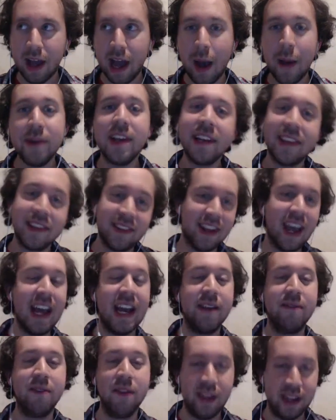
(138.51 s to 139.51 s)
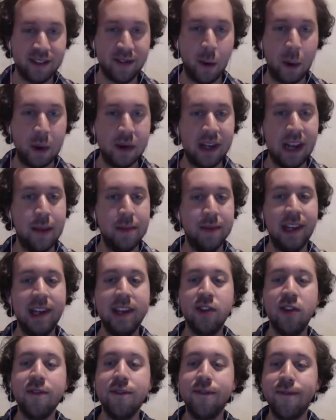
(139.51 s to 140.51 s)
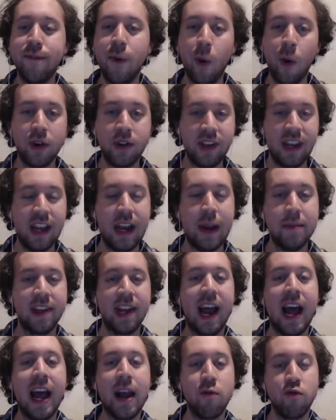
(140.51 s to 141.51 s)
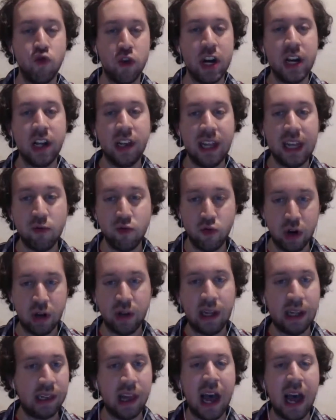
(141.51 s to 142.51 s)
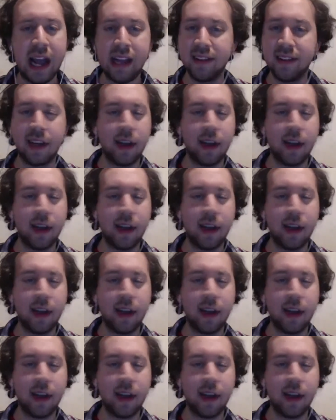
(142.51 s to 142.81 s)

I was excited for these four teams. These are four teams that I really, really liked.